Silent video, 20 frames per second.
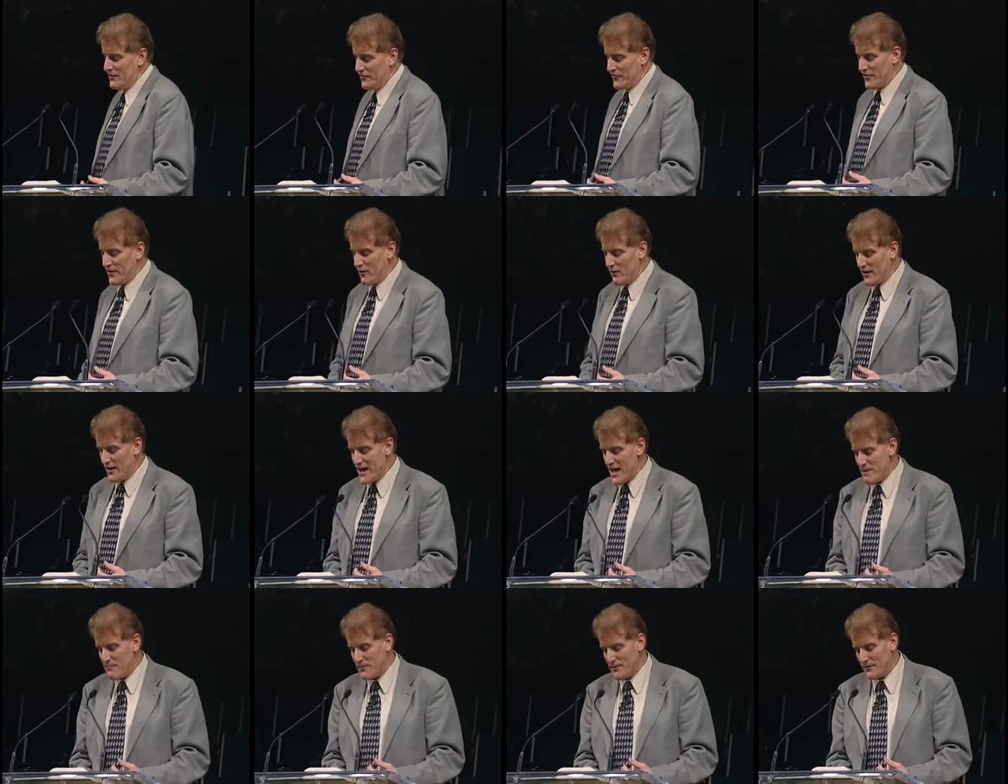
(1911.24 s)
And so
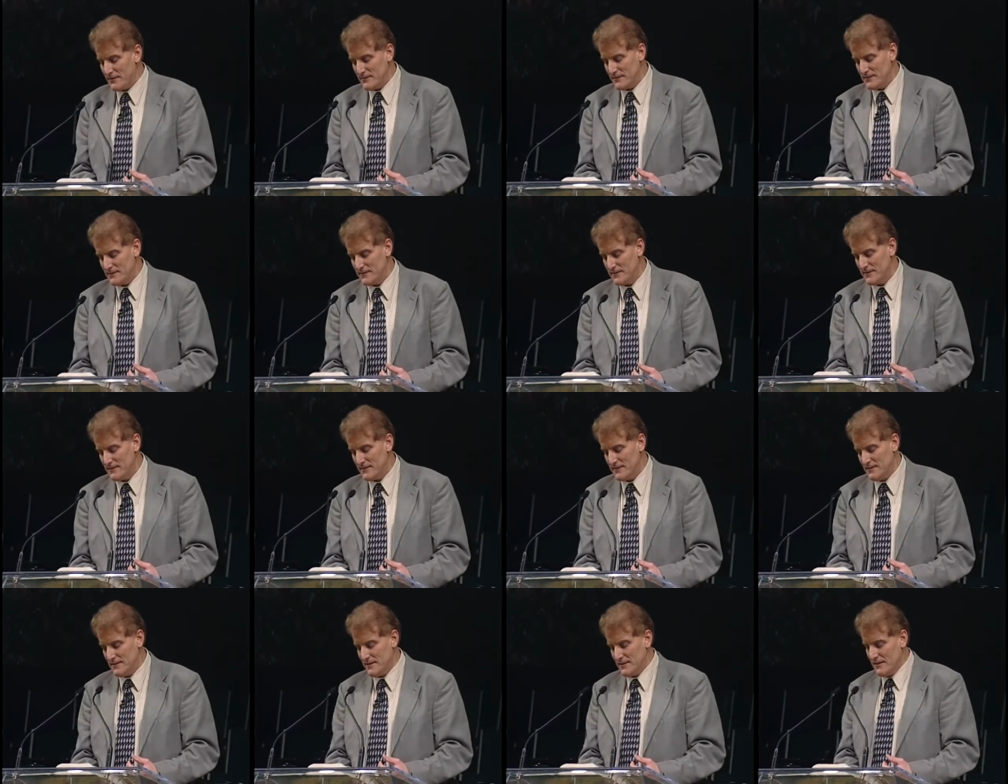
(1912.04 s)
what happened?
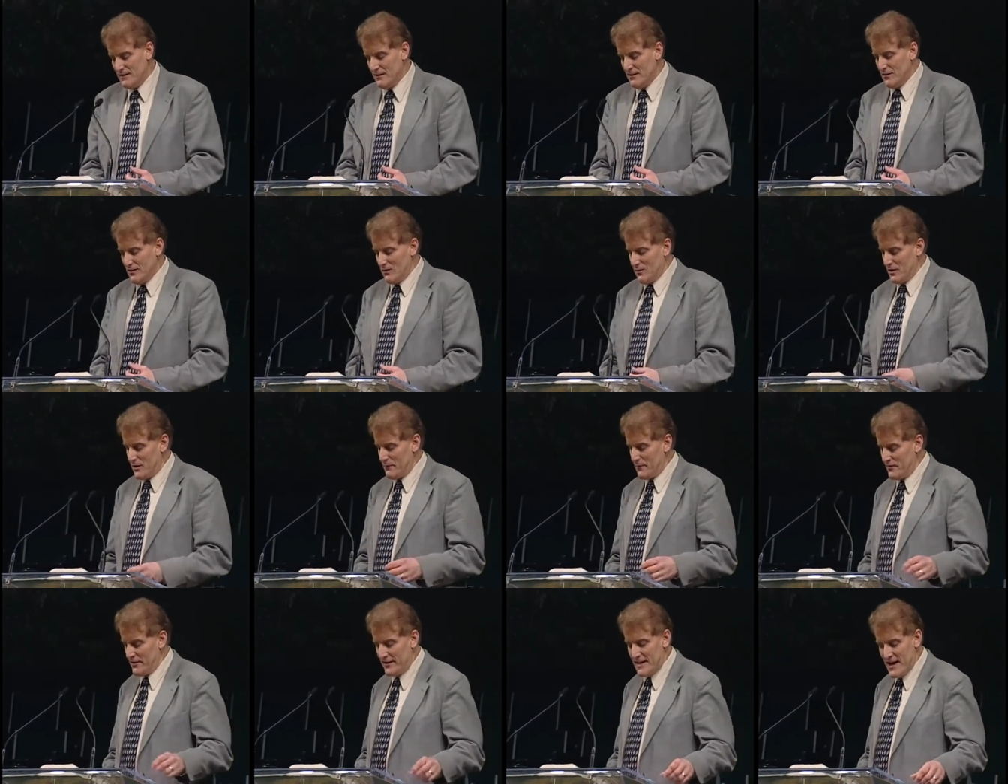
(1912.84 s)

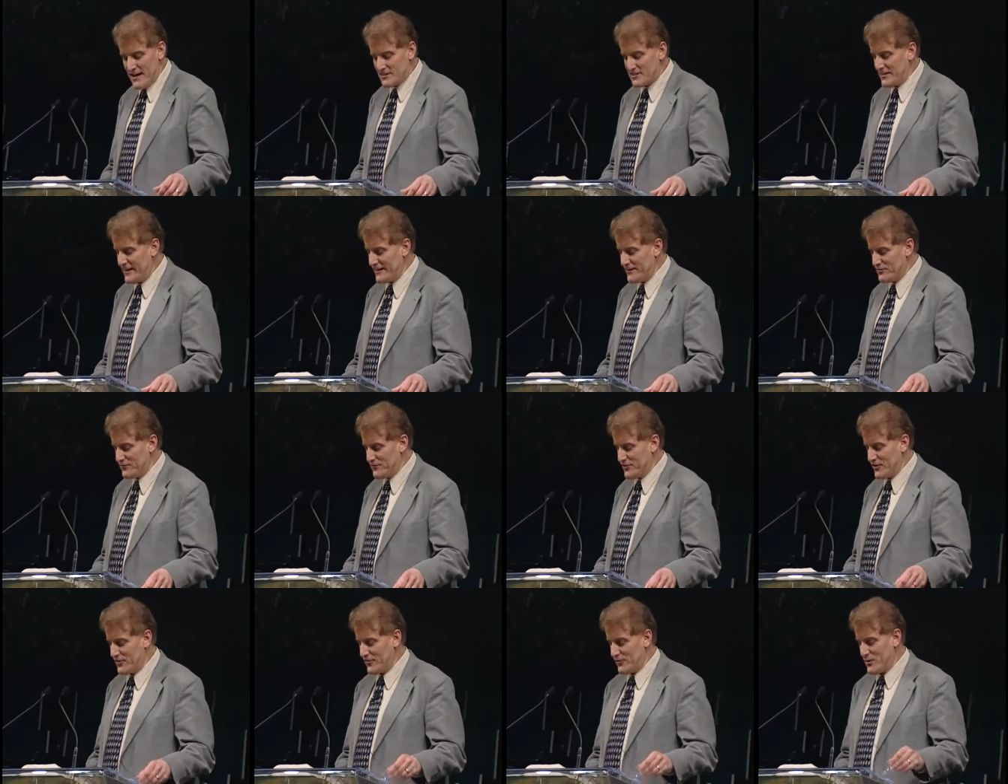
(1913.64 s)
Let me read Acts 8,
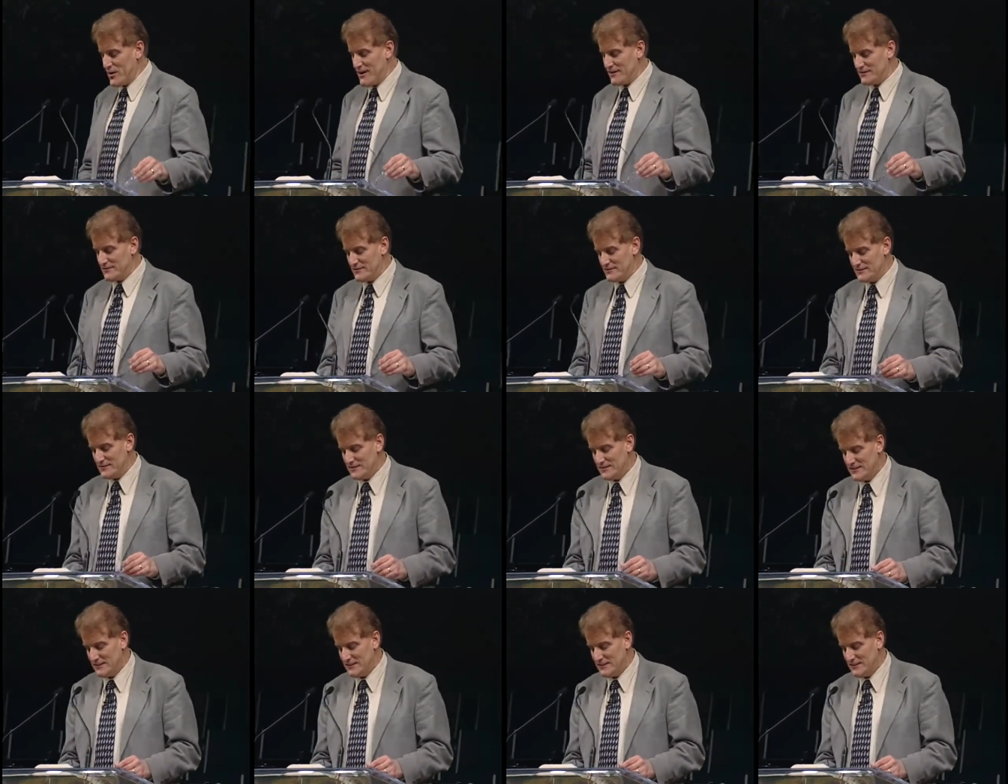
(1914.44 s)
verse 1.